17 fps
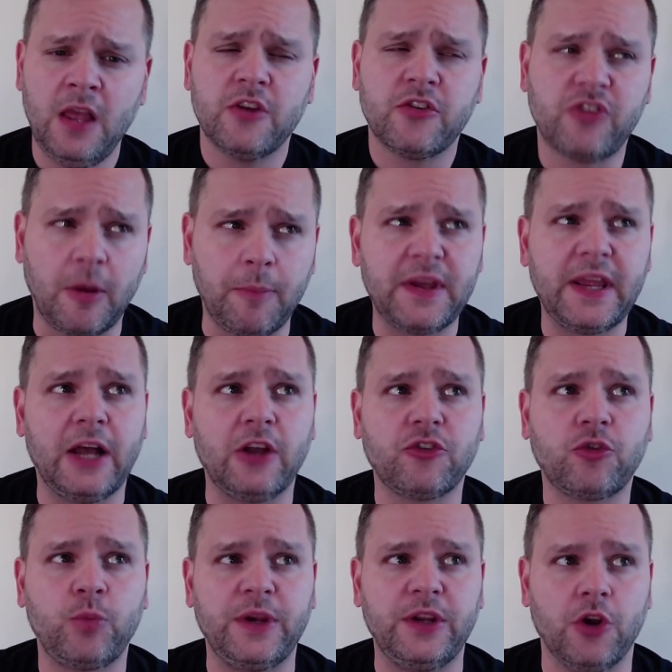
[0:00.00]
Something
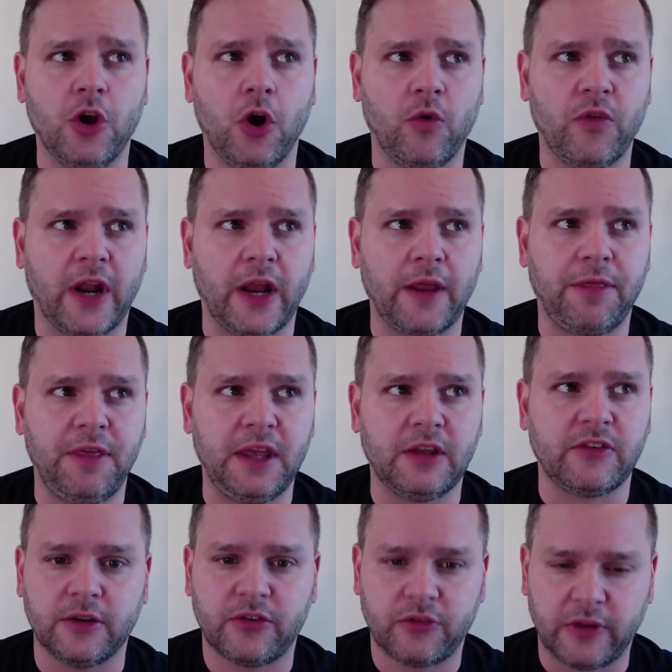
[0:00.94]
else we know that I
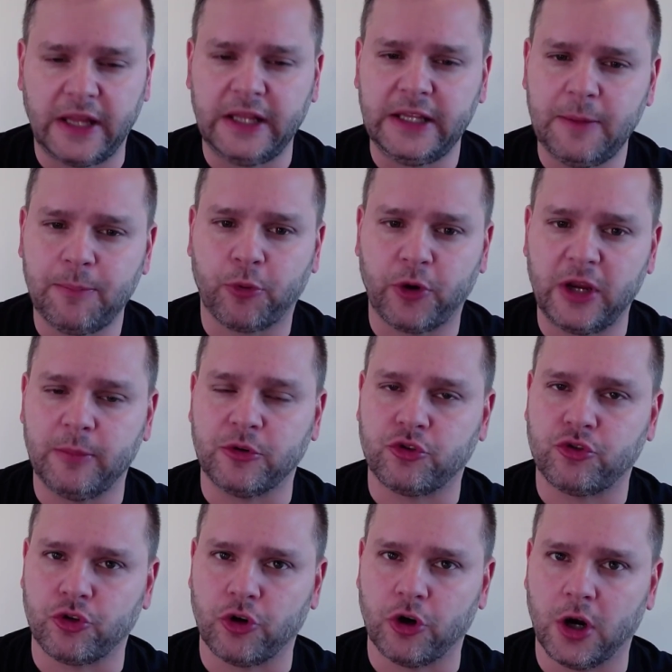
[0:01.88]
think is slightly
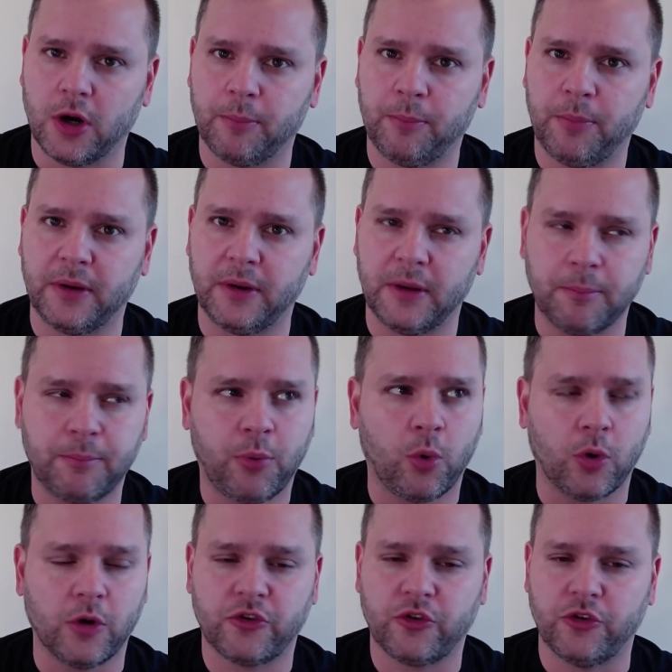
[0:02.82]
premature, but
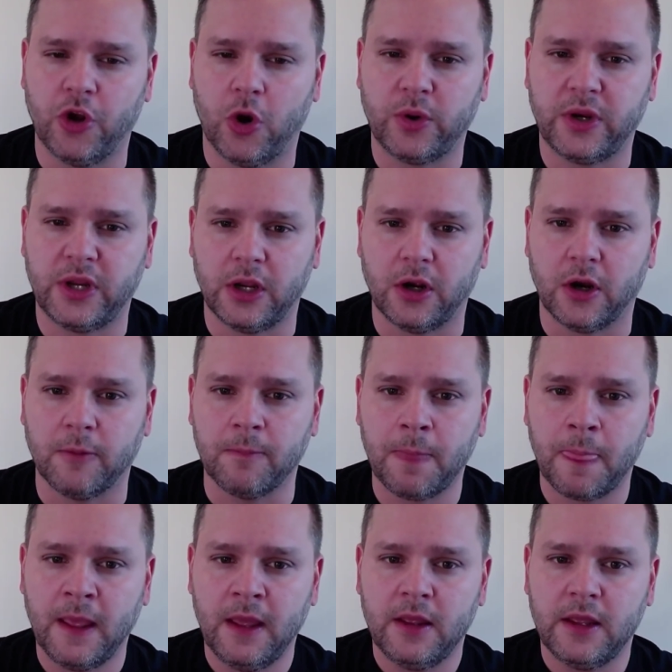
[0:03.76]
important to note here,
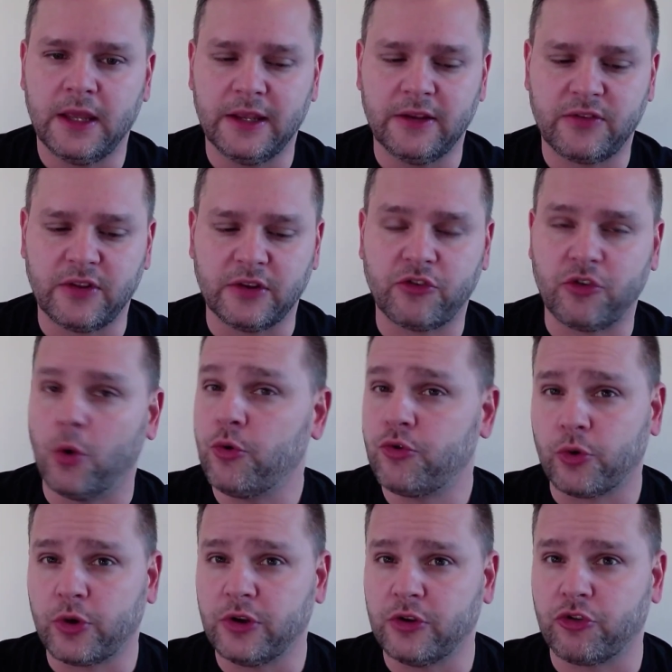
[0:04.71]
is that
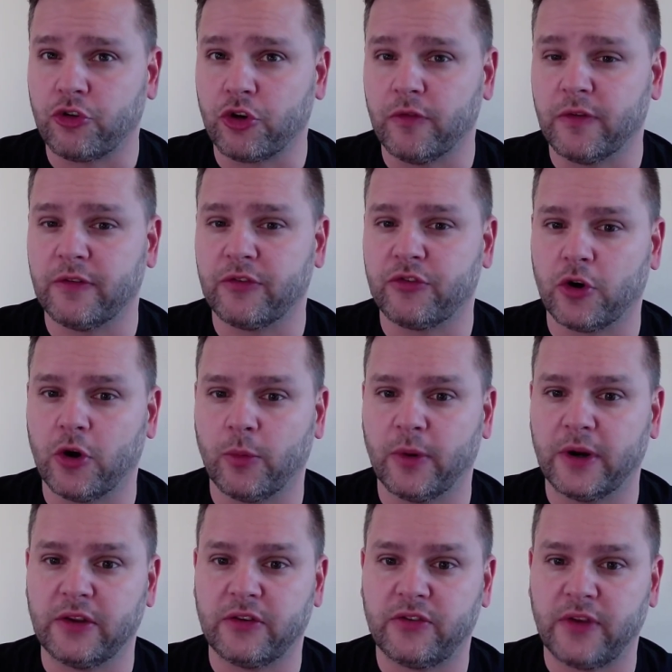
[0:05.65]
social conservatives are
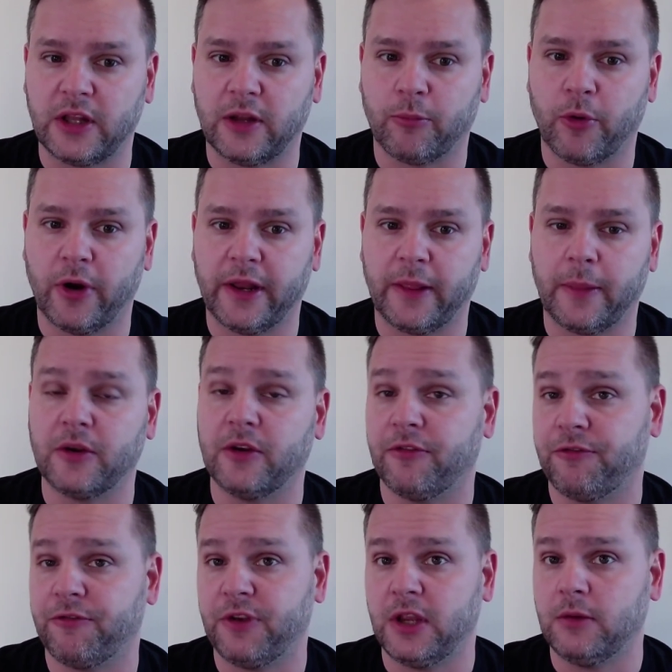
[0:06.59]
already celebrating the
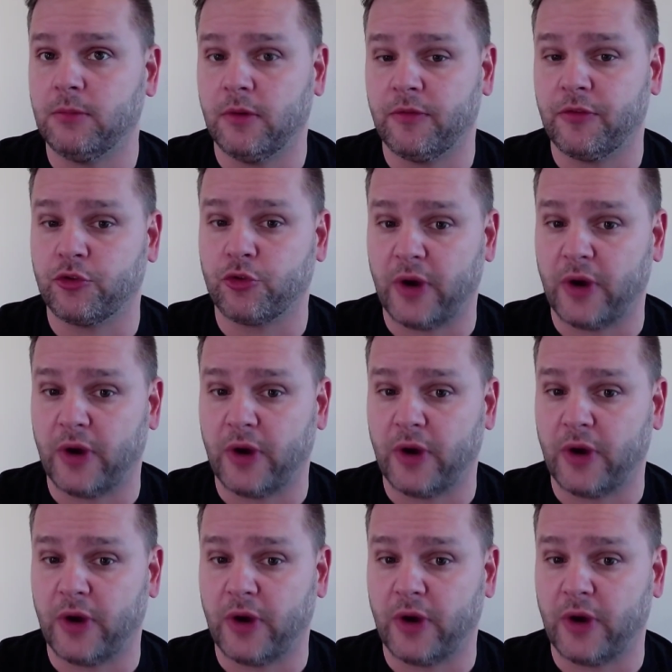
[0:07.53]
defeat of the